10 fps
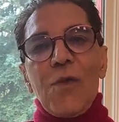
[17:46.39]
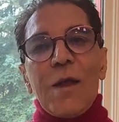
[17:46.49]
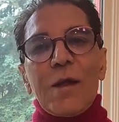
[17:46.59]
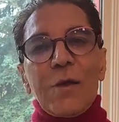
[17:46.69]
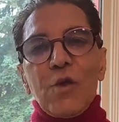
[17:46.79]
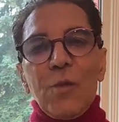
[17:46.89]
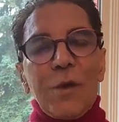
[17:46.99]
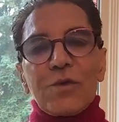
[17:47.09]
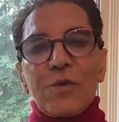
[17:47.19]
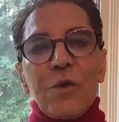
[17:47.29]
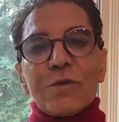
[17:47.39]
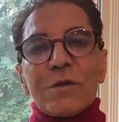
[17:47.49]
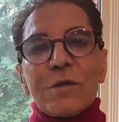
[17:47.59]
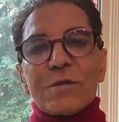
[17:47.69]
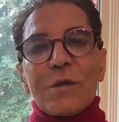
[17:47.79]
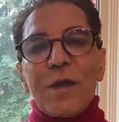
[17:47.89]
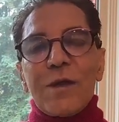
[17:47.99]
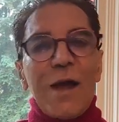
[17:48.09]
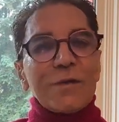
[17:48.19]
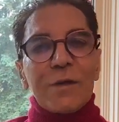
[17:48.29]
that endometriosis
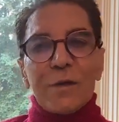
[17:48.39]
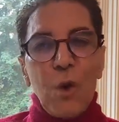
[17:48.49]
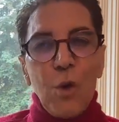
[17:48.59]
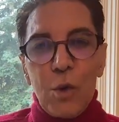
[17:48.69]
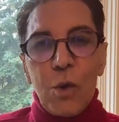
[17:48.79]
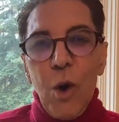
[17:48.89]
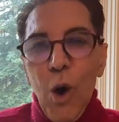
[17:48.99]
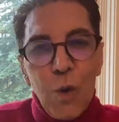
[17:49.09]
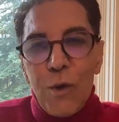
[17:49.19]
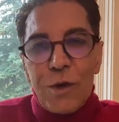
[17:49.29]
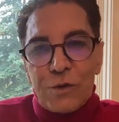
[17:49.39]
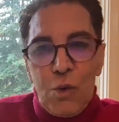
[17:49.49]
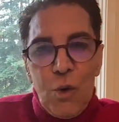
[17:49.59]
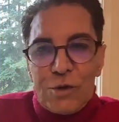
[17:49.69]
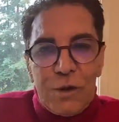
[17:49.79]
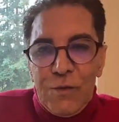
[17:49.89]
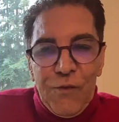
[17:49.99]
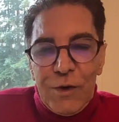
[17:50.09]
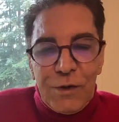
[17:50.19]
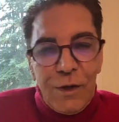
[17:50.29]
doesn't always cause
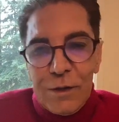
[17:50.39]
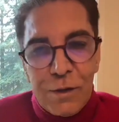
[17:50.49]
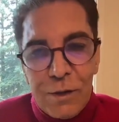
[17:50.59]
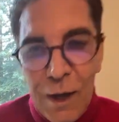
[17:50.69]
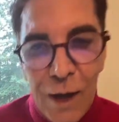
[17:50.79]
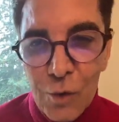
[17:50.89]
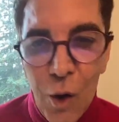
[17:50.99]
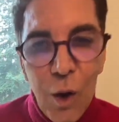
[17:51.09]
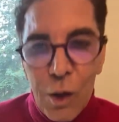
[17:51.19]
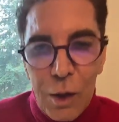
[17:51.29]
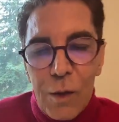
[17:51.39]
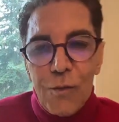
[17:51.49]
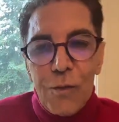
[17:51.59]
infertility at all.